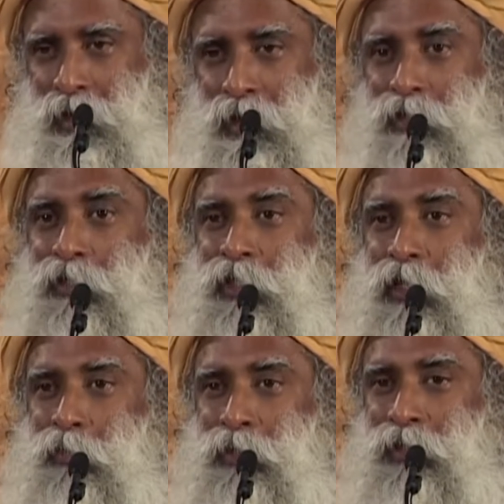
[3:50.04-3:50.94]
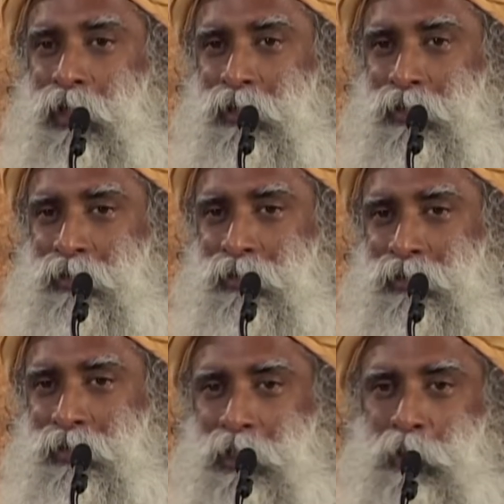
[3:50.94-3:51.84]
another 10%
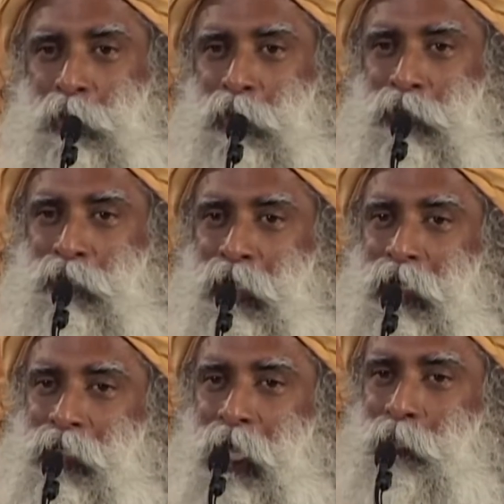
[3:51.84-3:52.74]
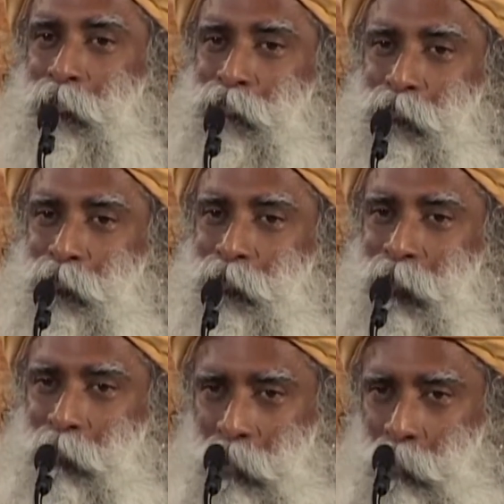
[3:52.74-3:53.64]
is because of the type of foods
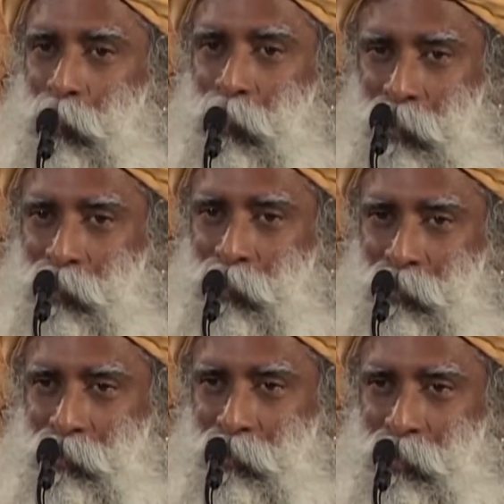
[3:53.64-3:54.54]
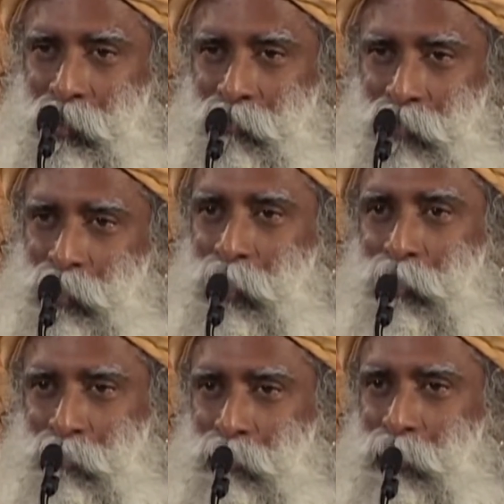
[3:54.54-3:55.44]
that people are eating. They
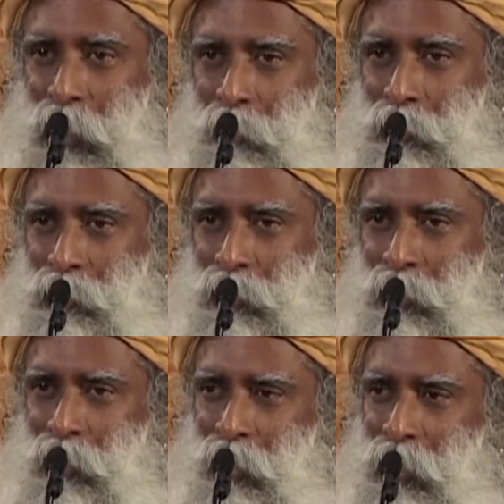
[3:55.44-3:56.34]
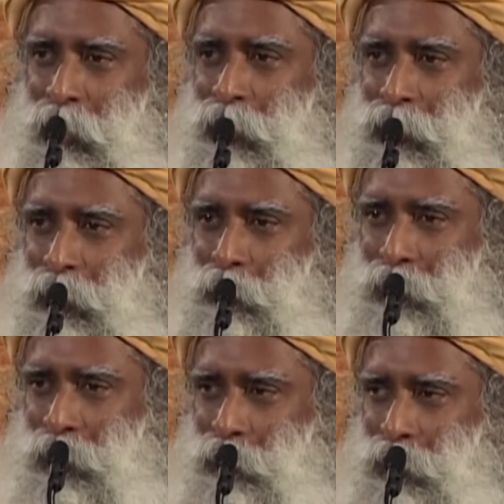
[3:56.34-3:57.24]
change the food habit, another
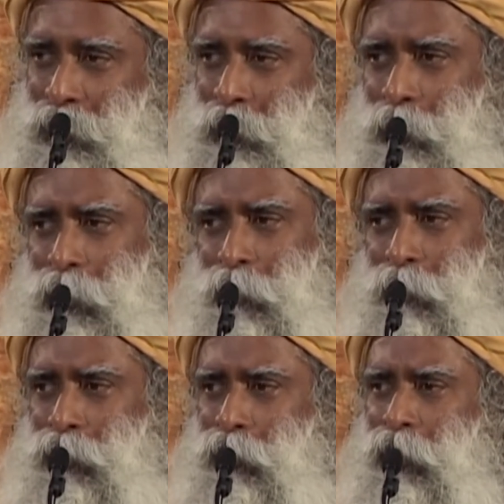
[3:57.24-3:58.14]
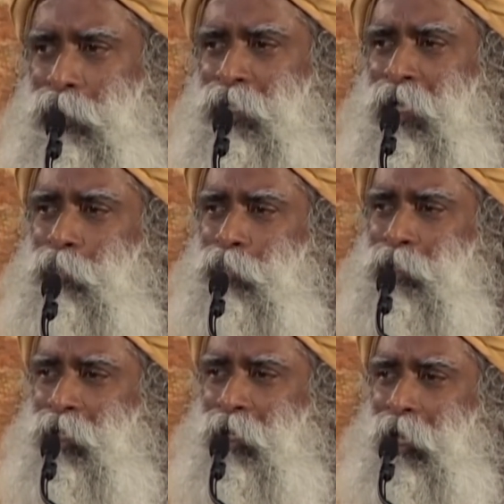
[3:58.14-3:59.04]
10% would disappear, that means only
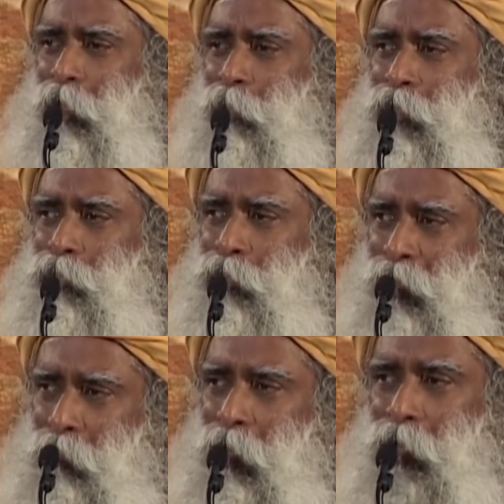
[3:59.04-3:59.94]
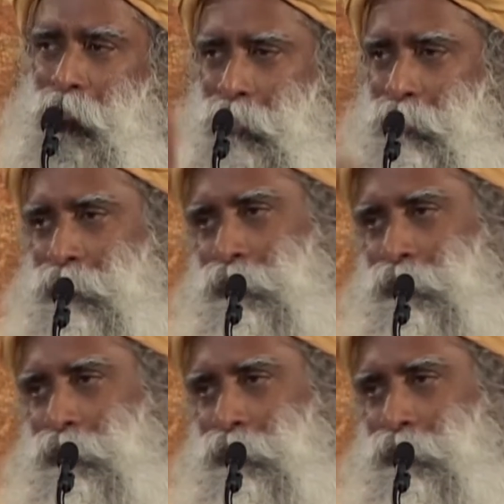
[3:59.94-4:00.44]
10% ailment would remain.